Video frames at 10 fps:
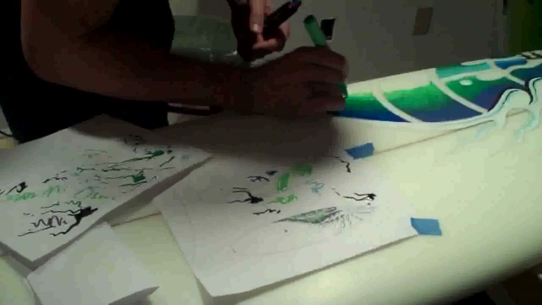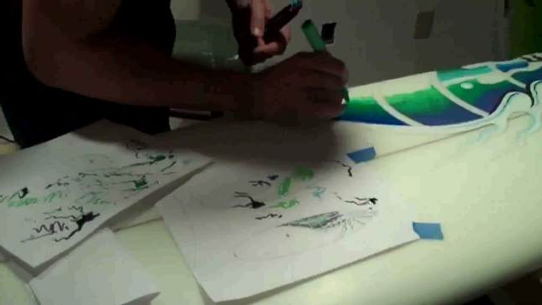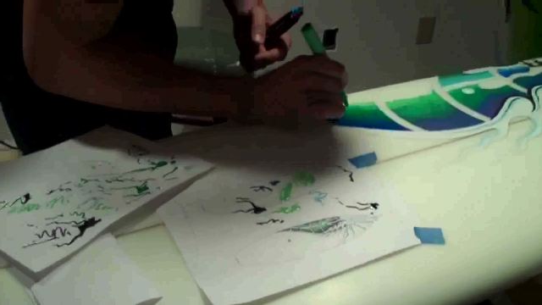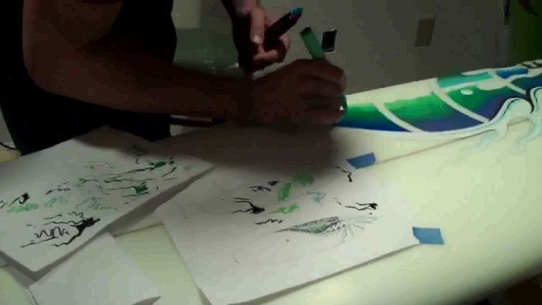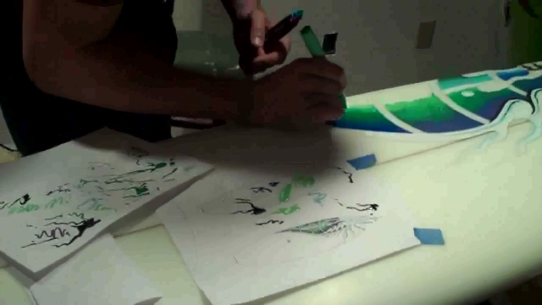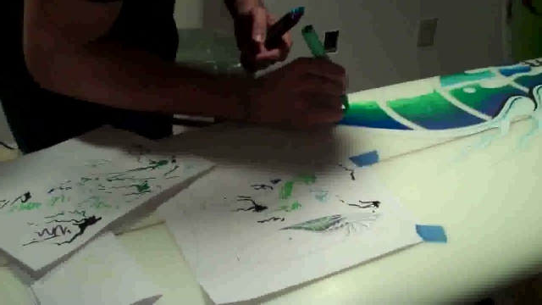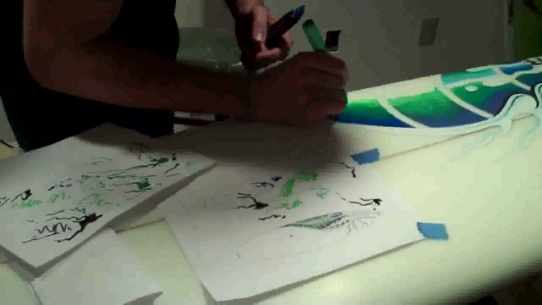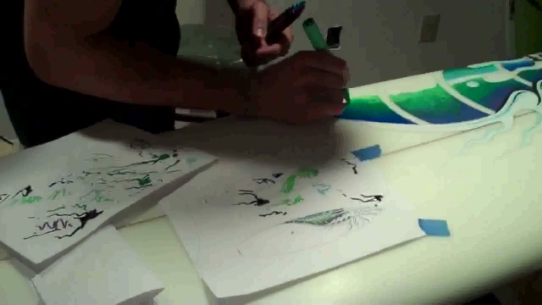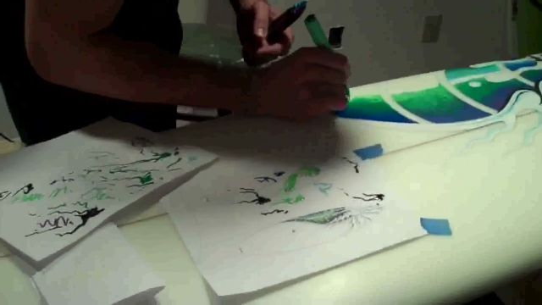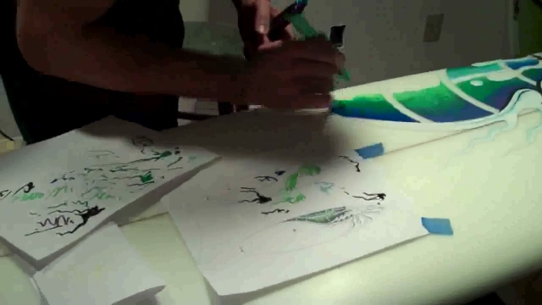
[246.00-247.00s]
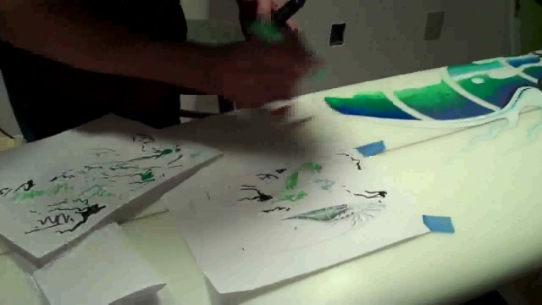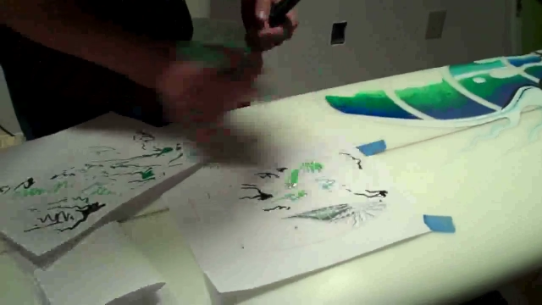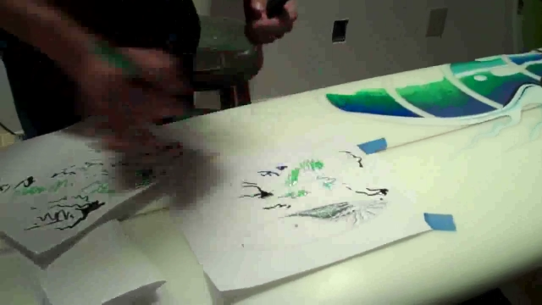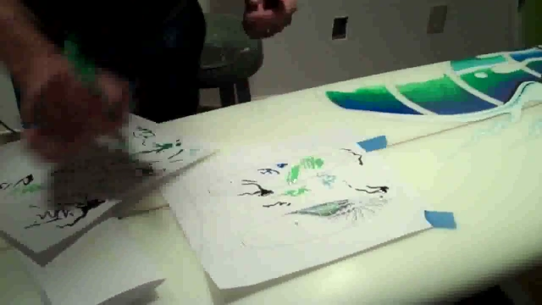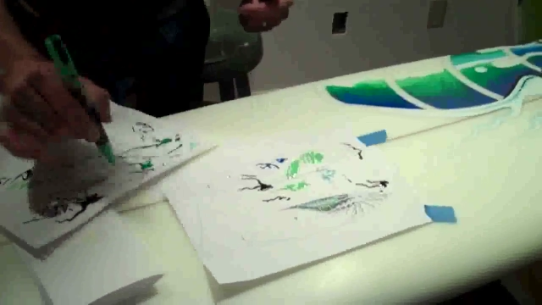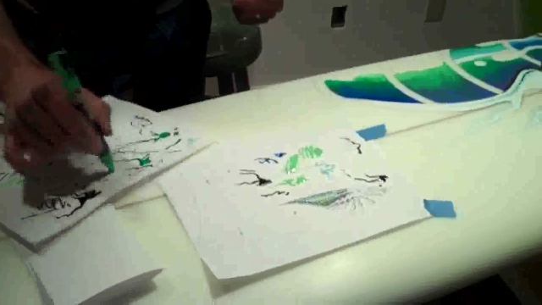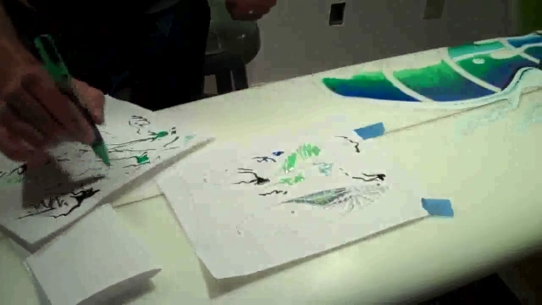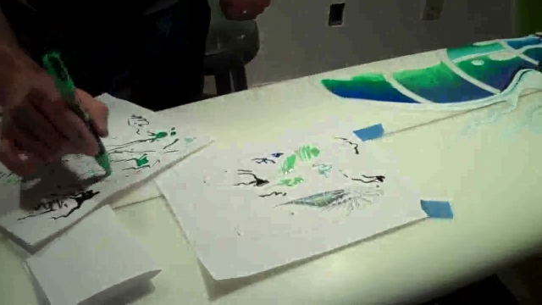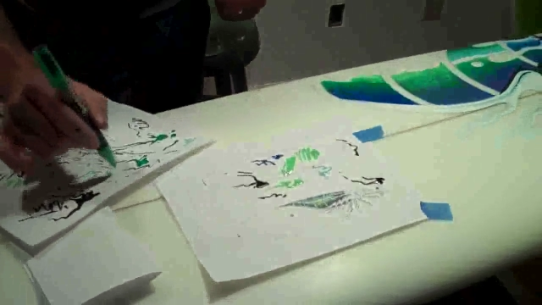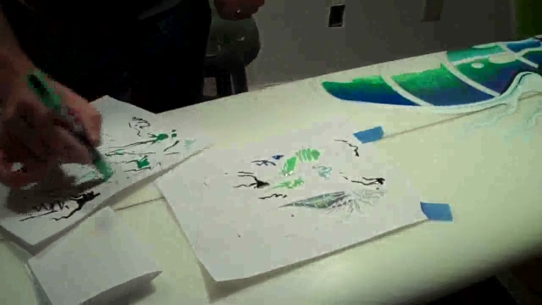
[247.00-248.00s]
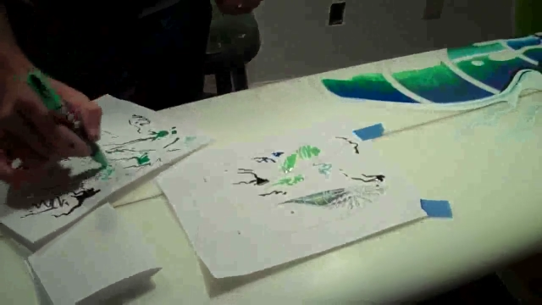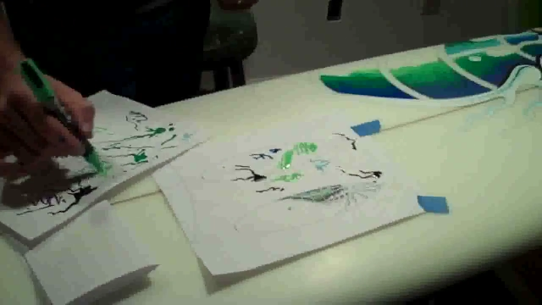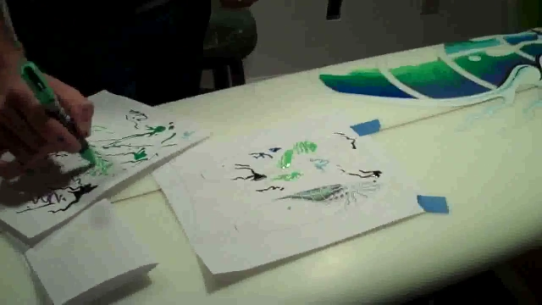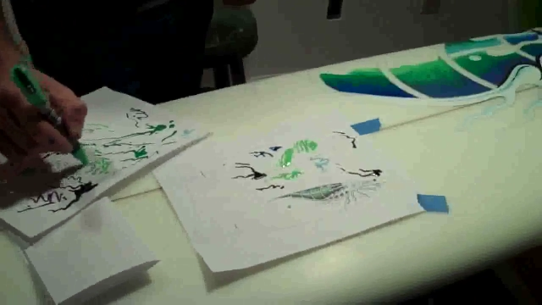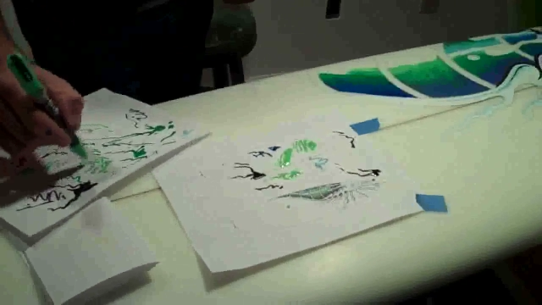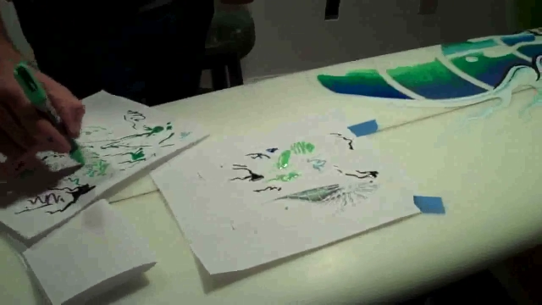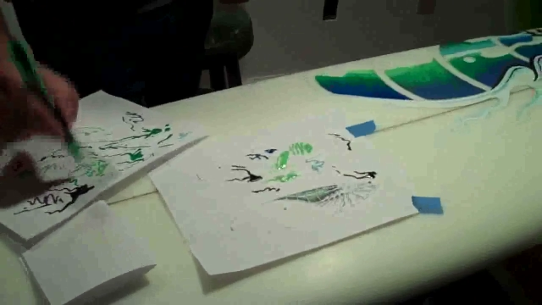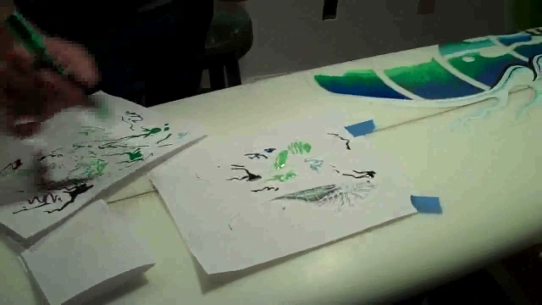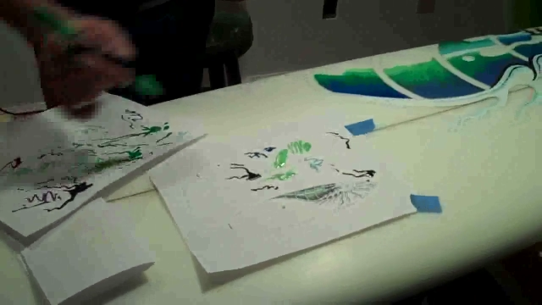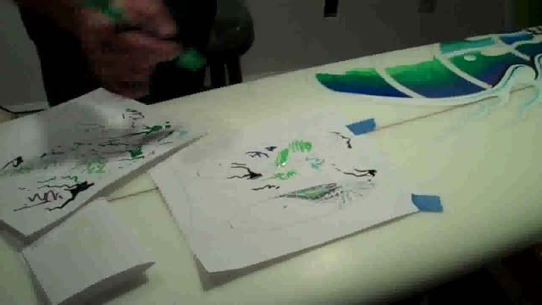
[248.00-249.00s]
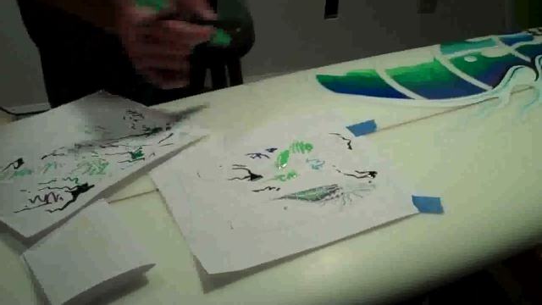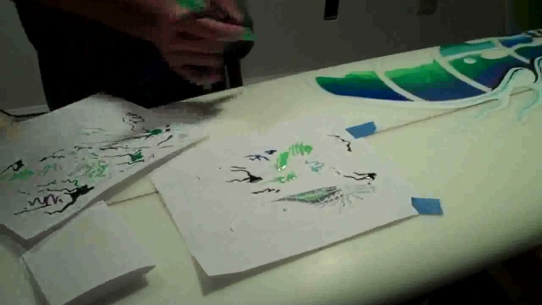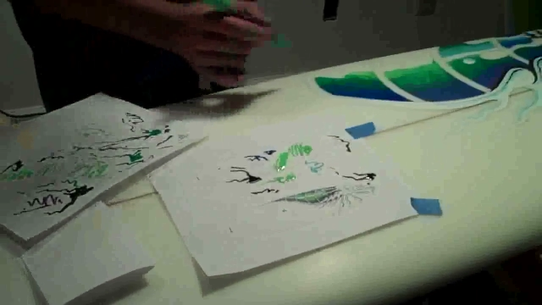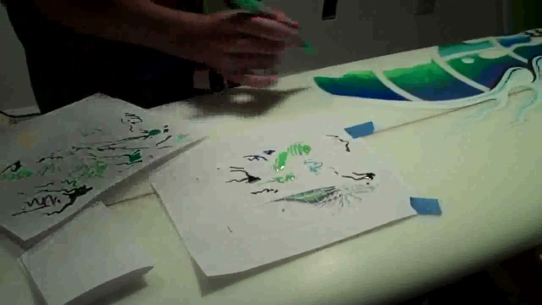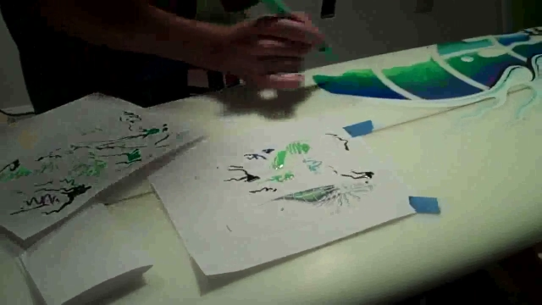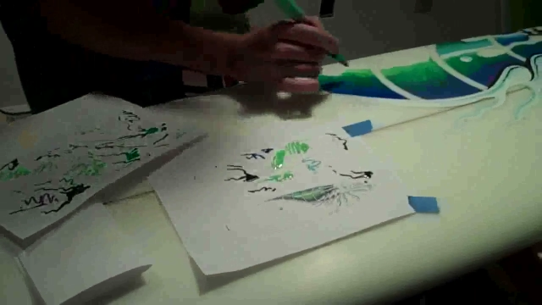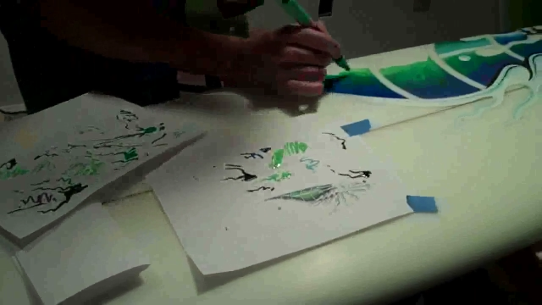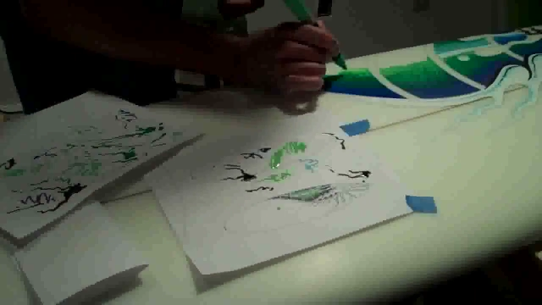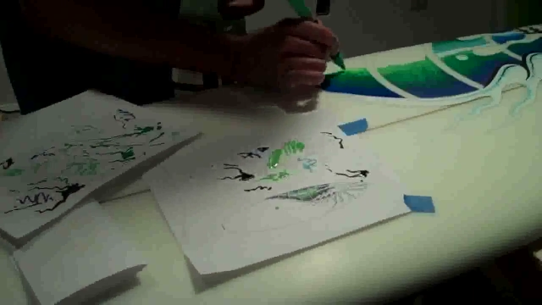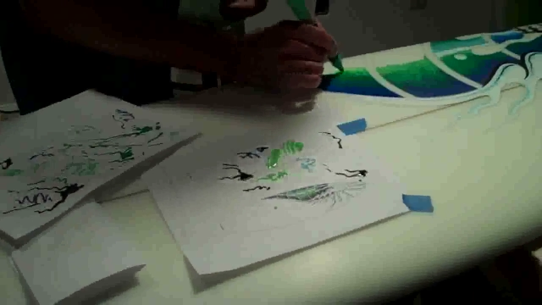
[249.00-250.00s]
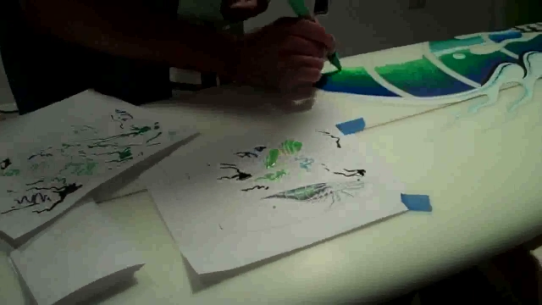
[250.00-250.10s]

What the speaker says: (no speaker visible)